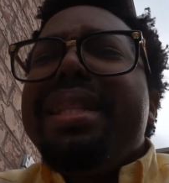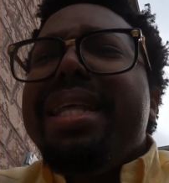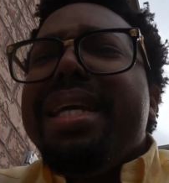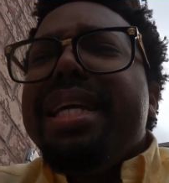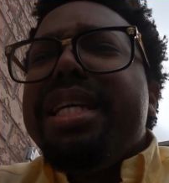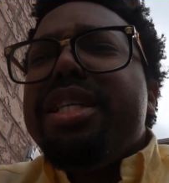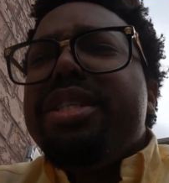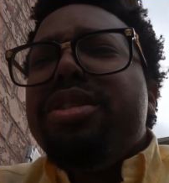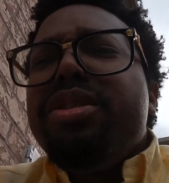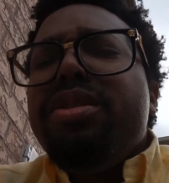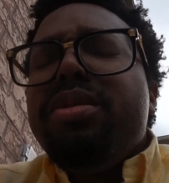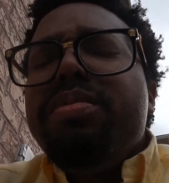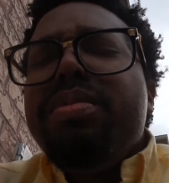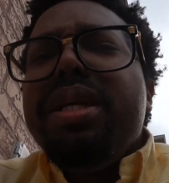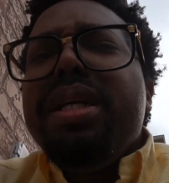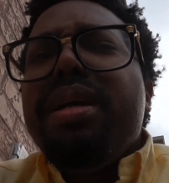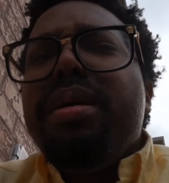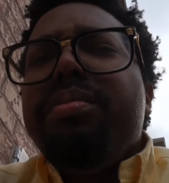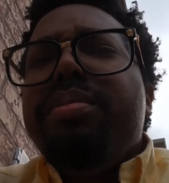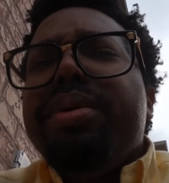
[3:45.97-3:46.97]
thing is to
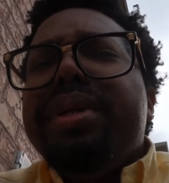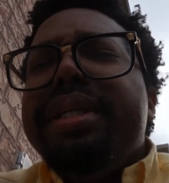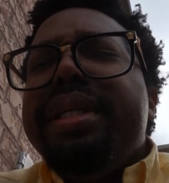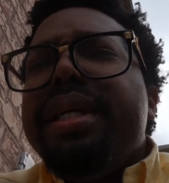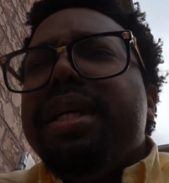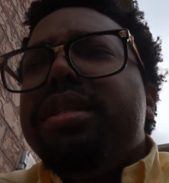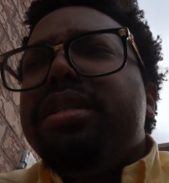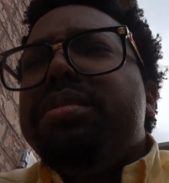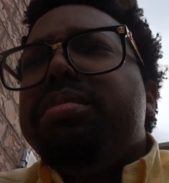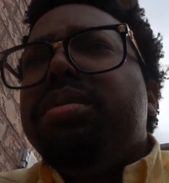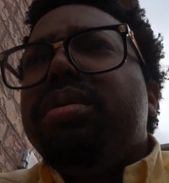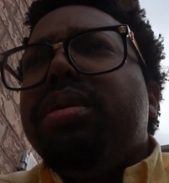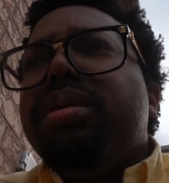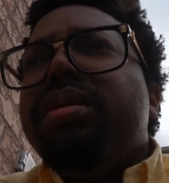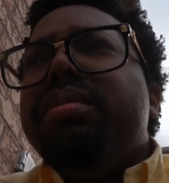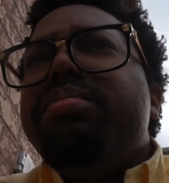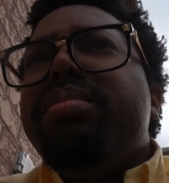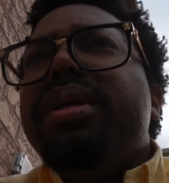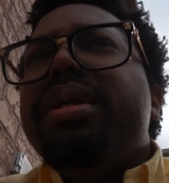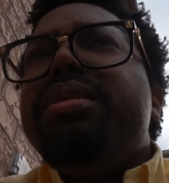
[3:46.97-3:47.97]
be
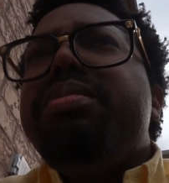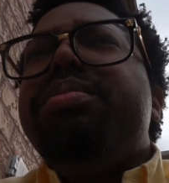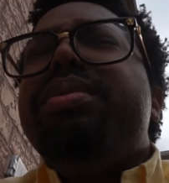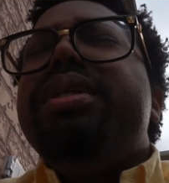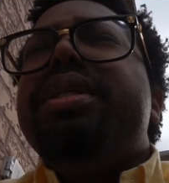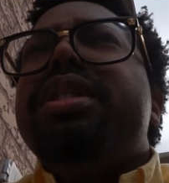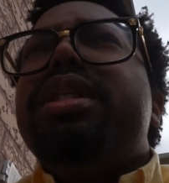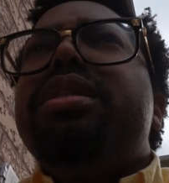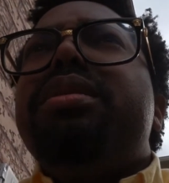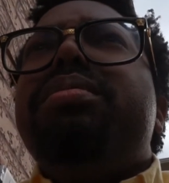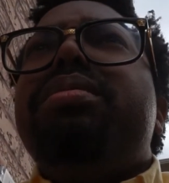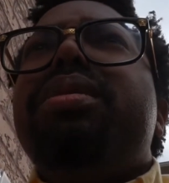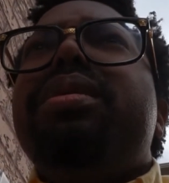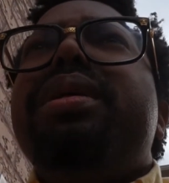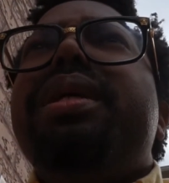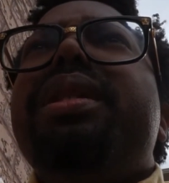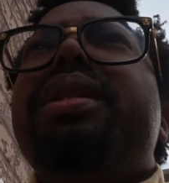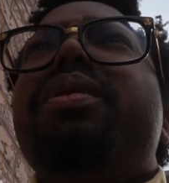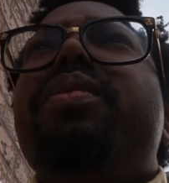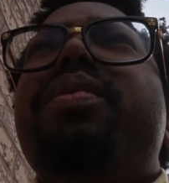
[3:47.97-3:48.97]
unpredictable. Be unpredictable
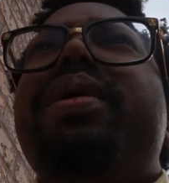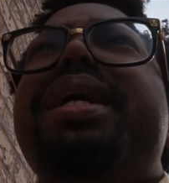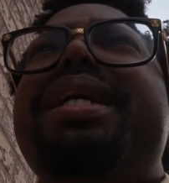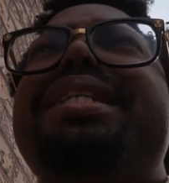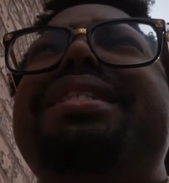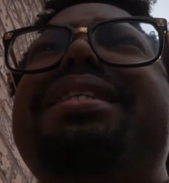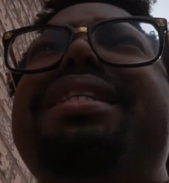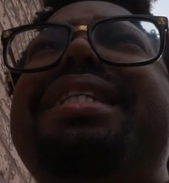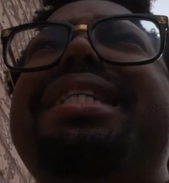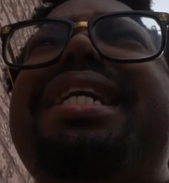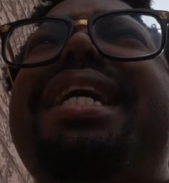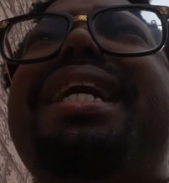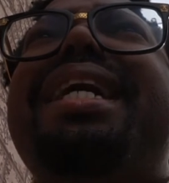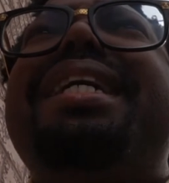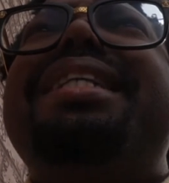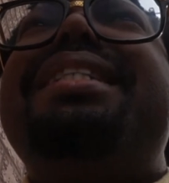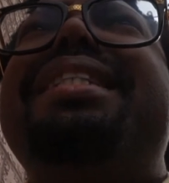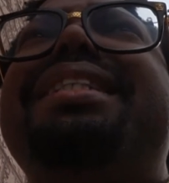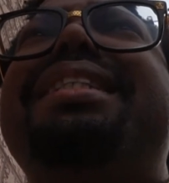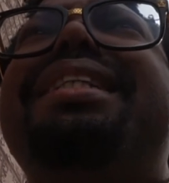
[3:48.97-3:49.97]
in the ways such
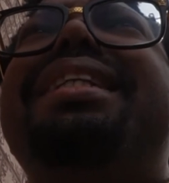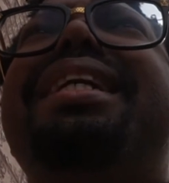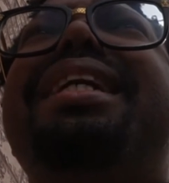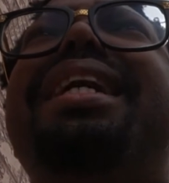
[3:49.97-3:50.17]
as